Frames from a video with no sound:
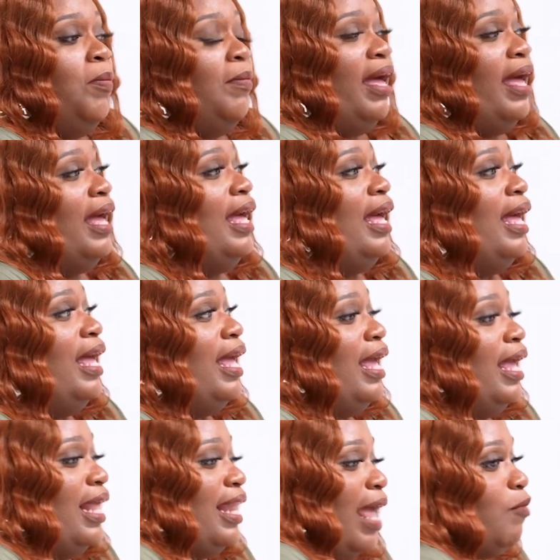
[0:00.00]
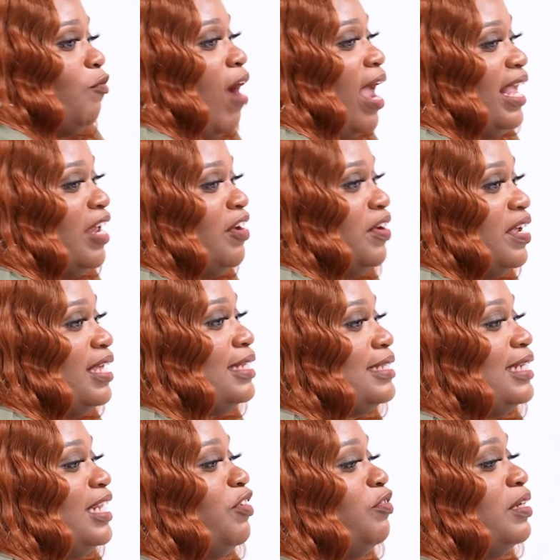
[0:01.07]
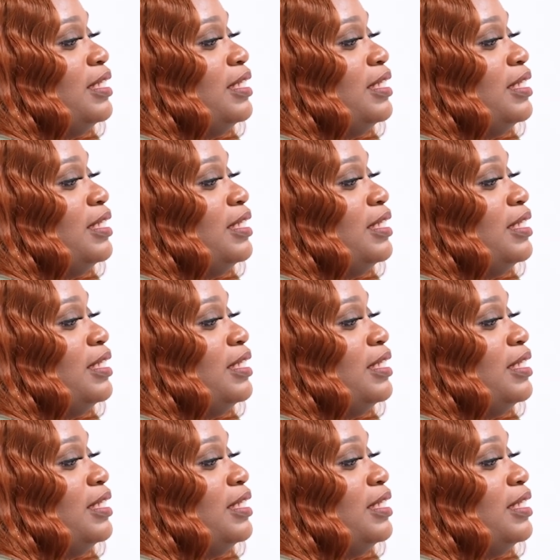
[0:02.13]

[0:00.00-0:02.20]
my God. Like right here, it's legally